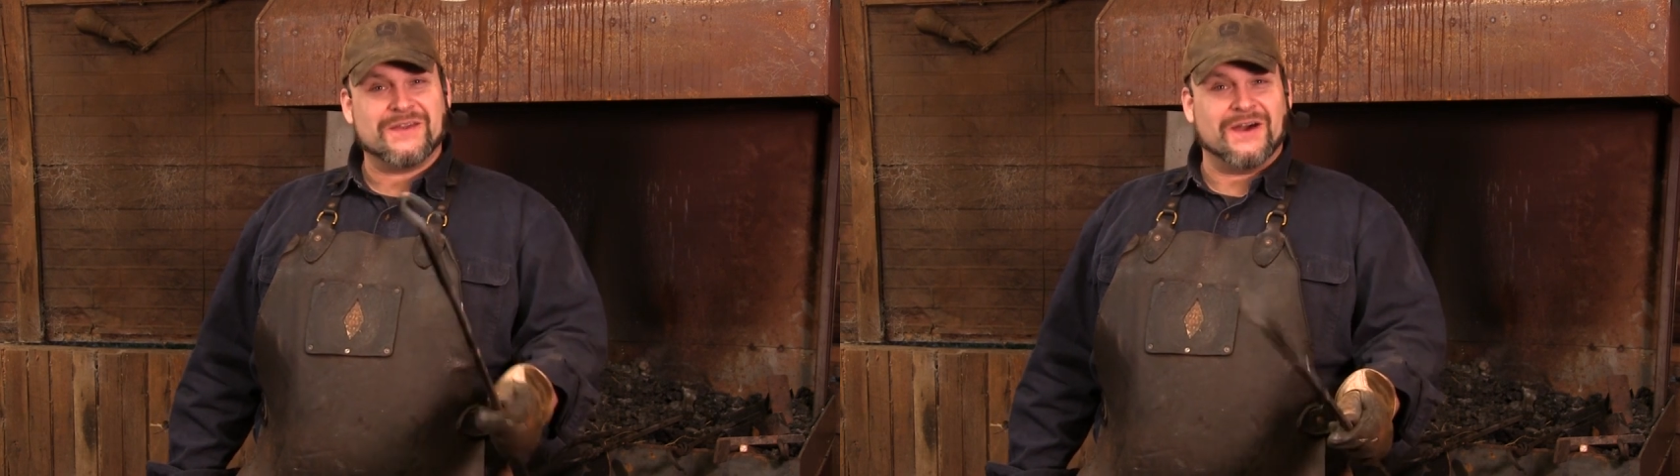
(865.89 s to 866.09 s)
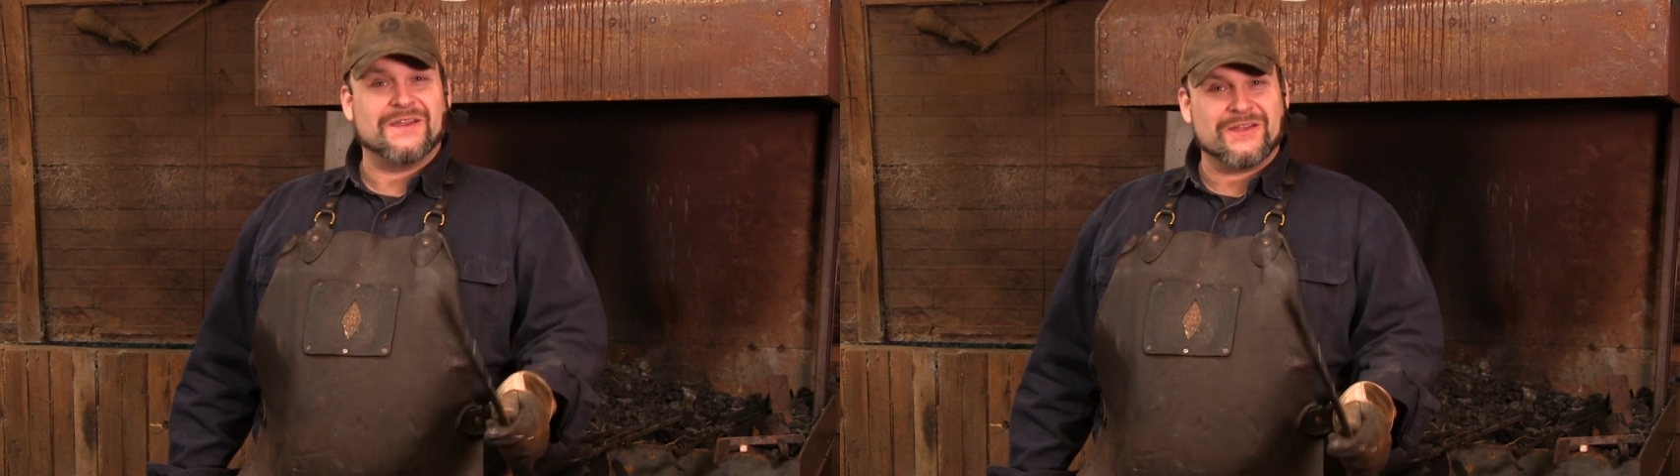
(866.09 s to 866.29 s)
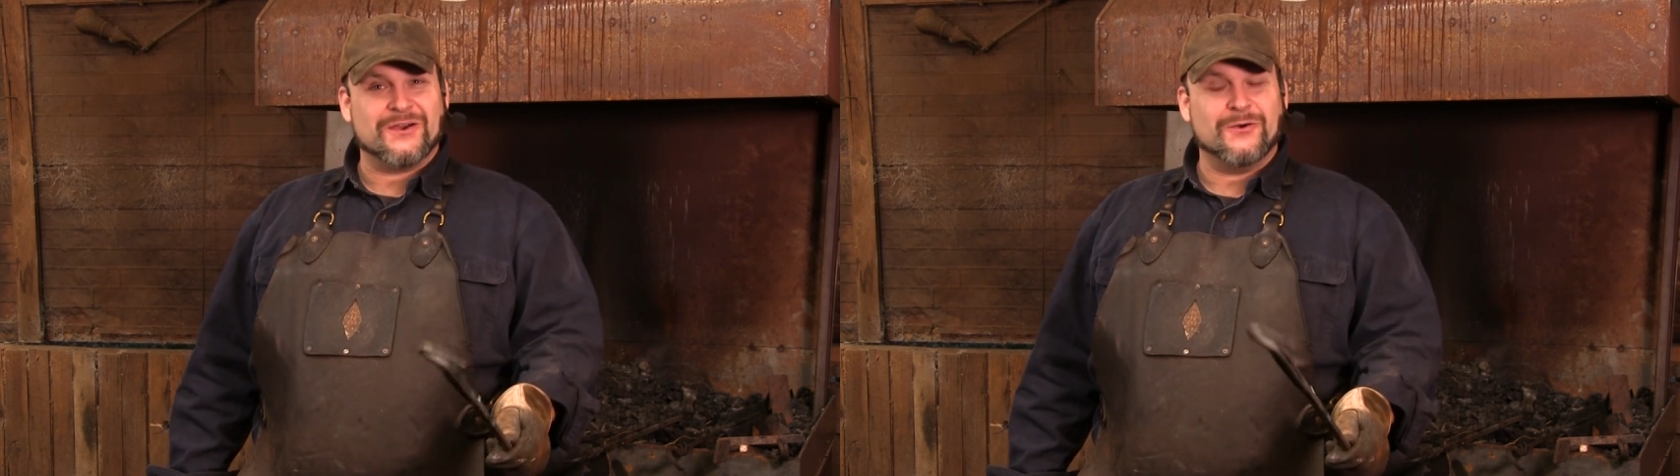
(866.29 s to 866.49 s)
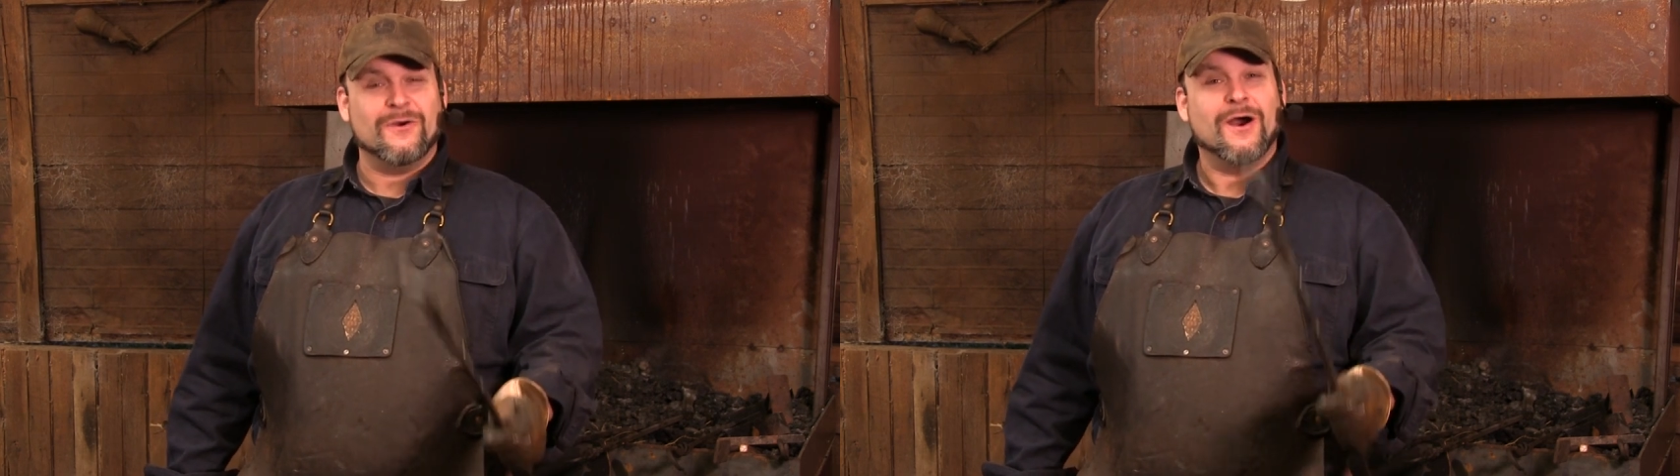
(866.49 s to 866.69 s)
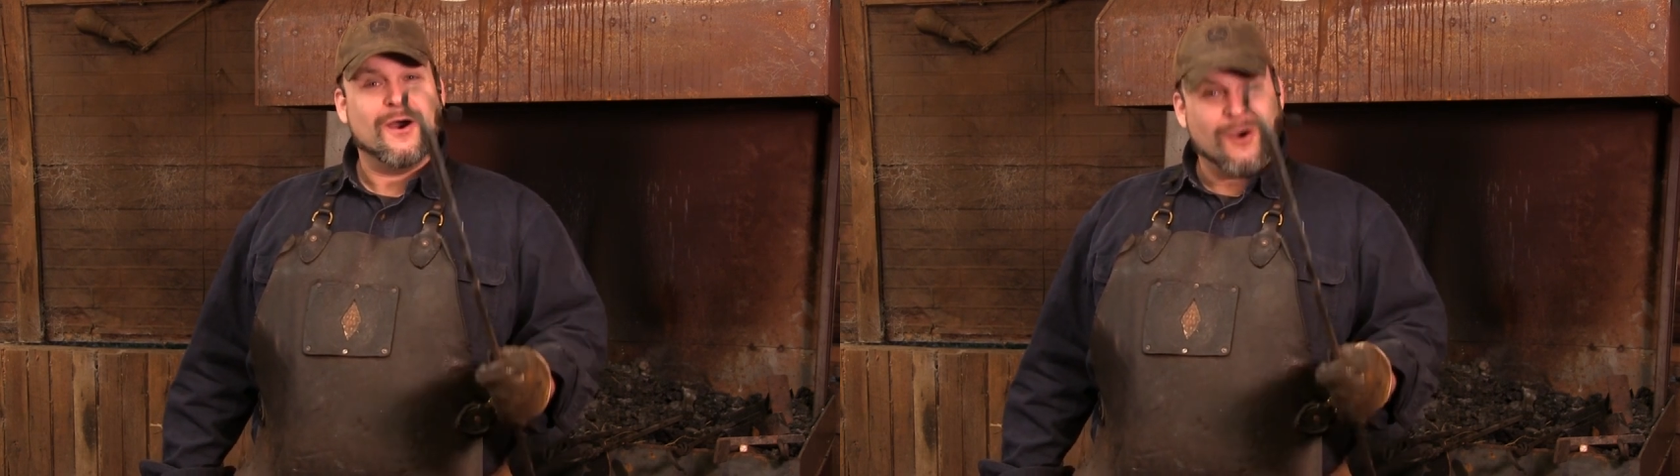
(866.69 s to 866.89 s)
going to
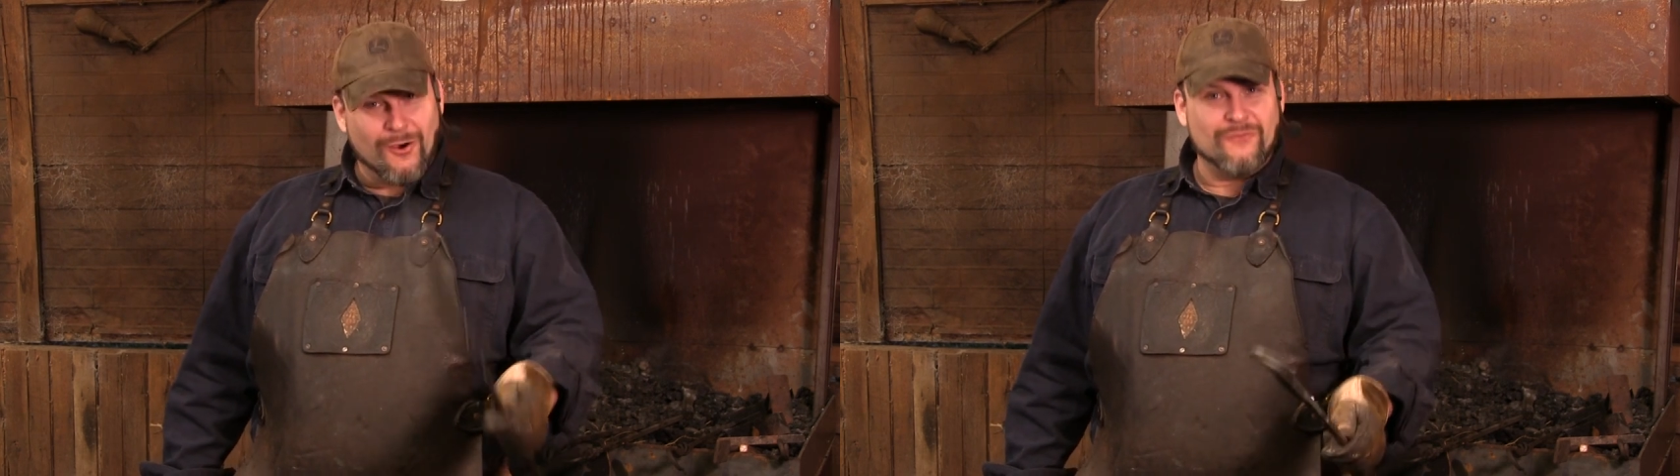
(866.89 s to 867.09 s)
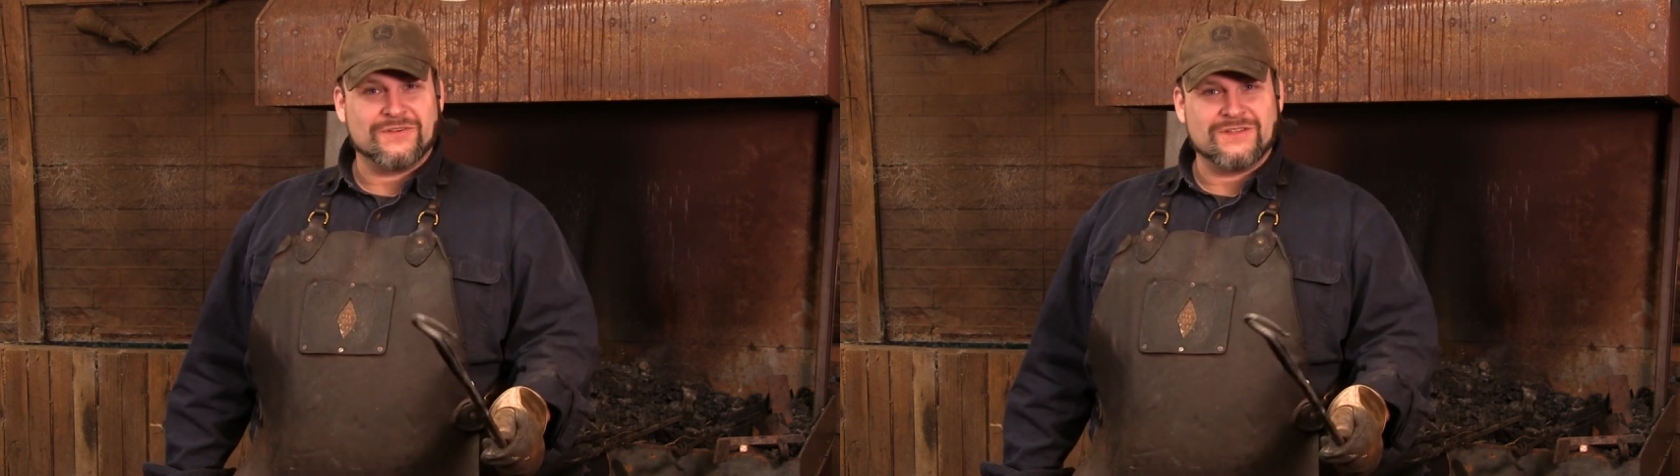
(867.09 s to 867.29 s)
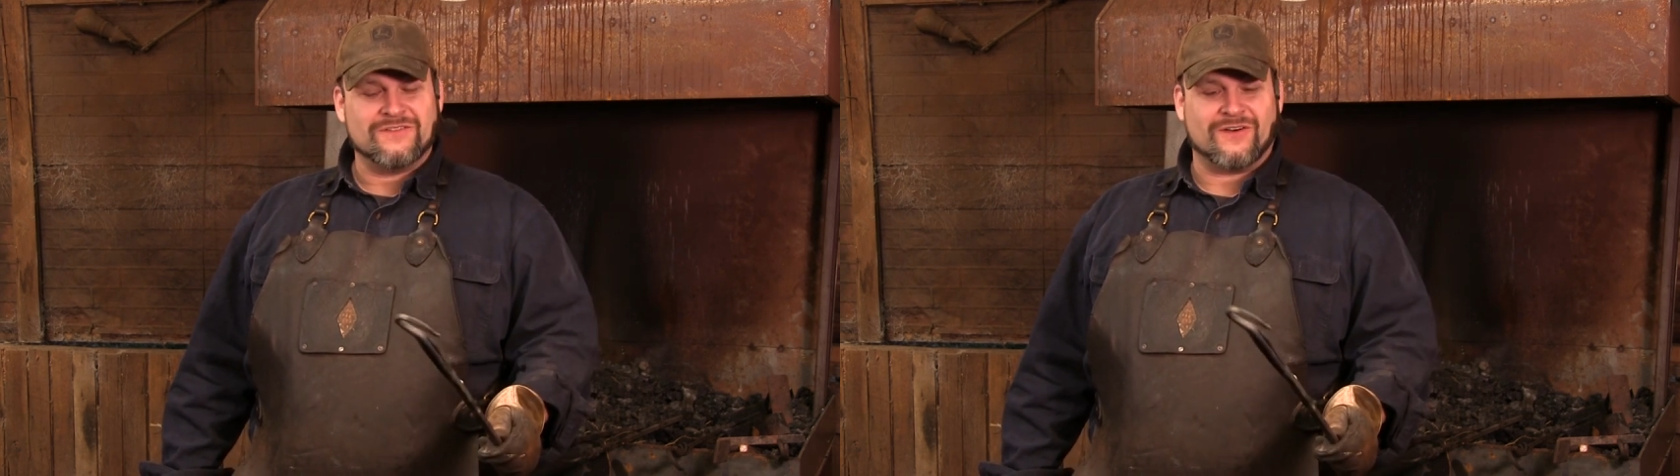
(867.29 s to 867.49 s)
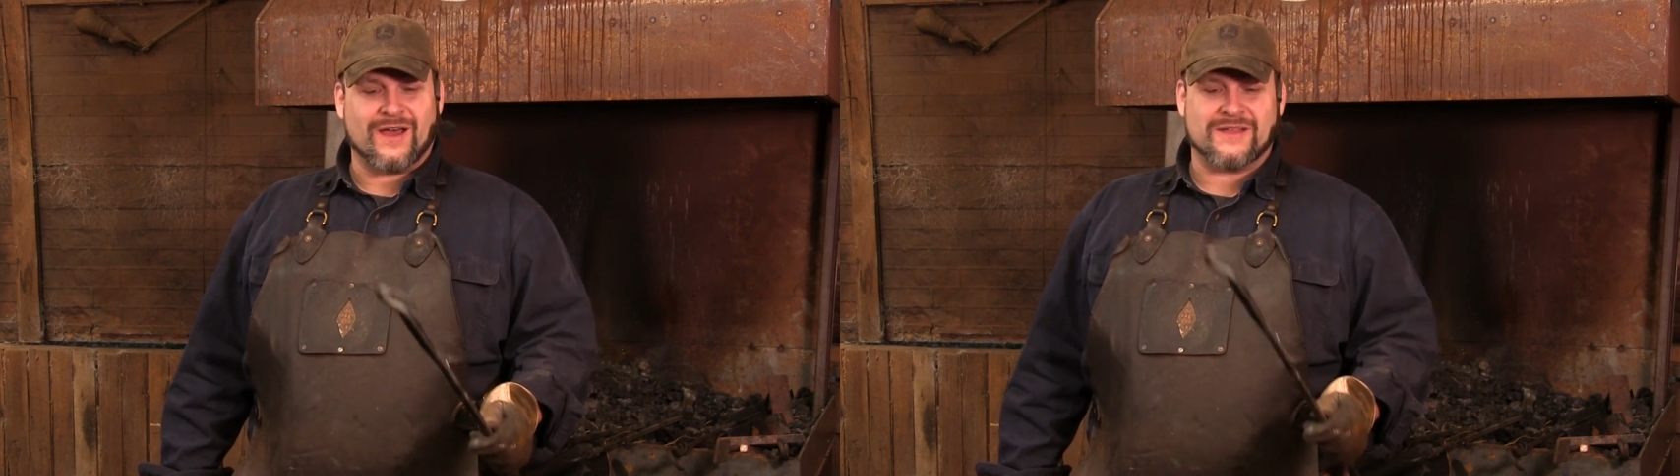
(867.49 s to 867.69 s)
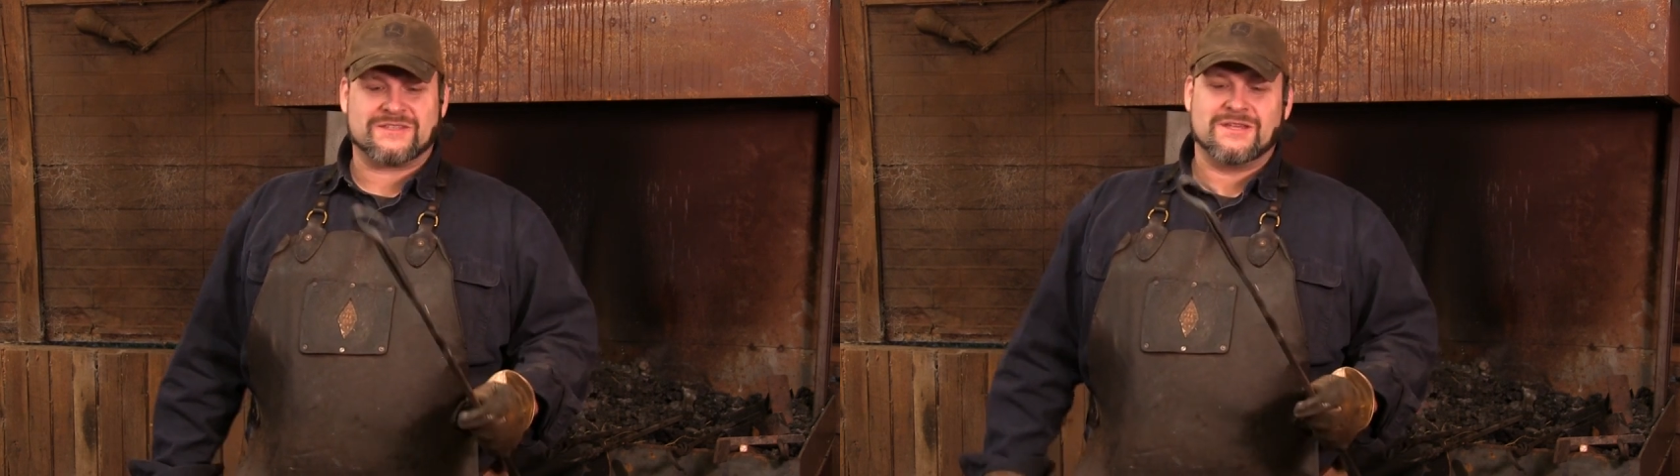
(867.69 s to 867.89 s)
go over to the
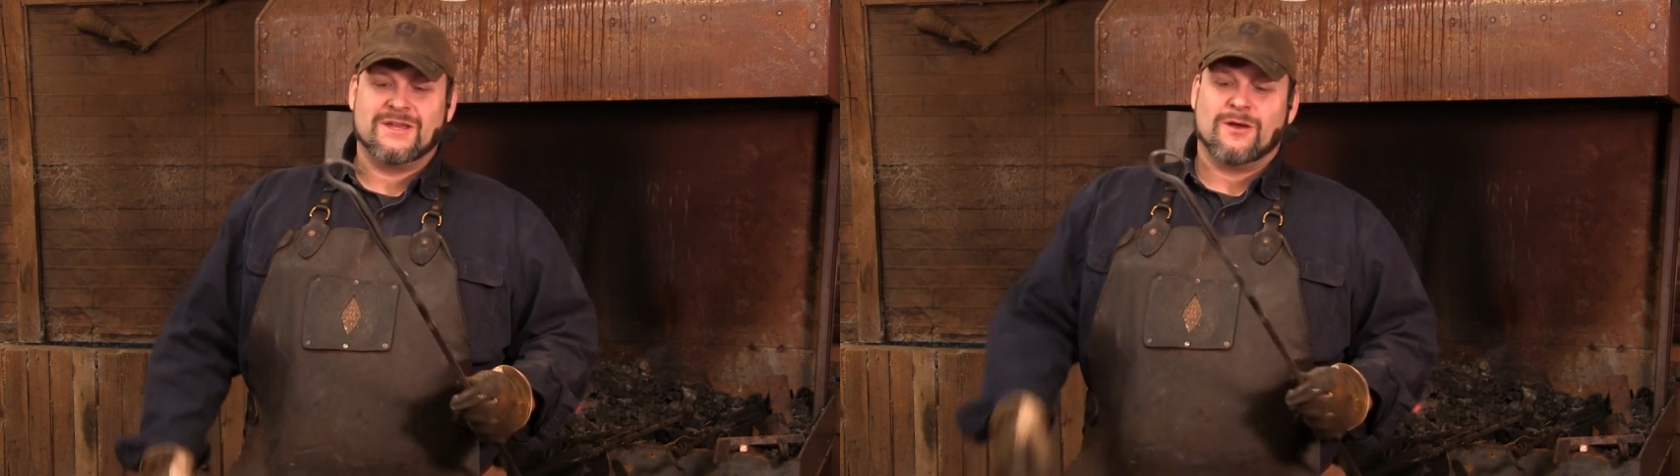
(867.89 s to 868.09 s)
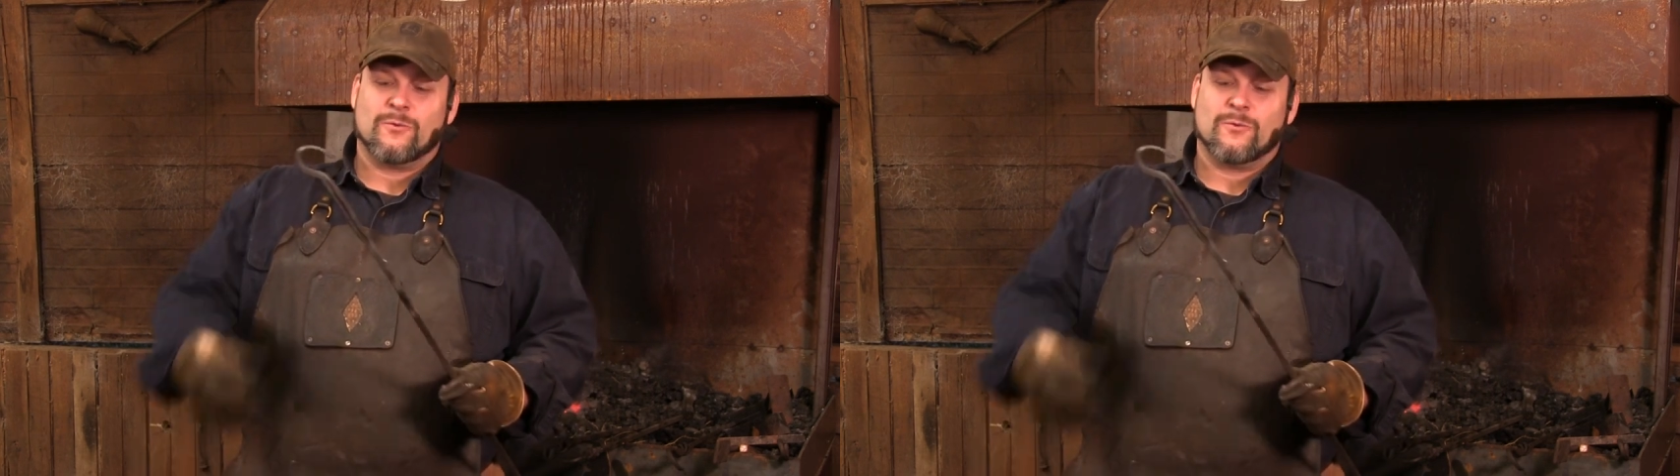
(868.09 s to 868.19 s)
vise.